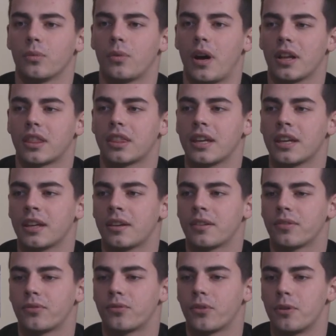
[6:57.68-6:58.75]
I think
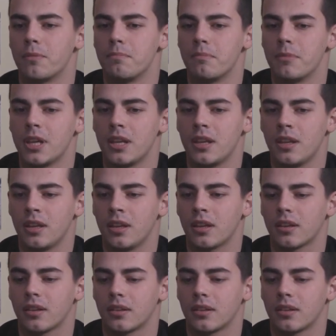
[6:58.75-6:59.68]
for me,